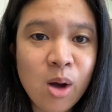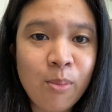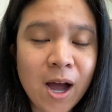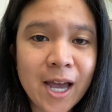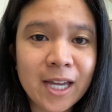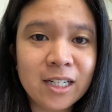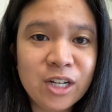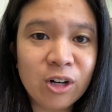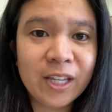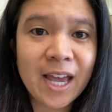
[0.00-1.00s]
by
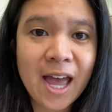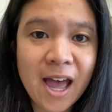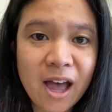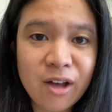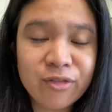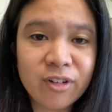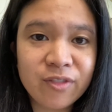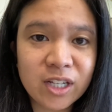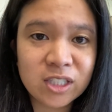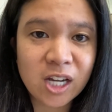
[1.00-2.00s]
nearly half of
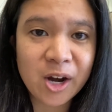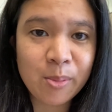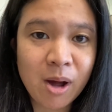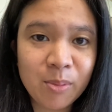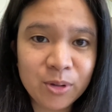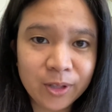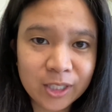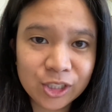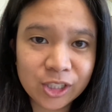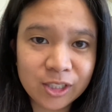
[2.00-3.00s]
the entire
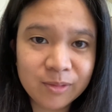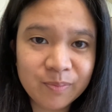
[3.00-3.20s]
population.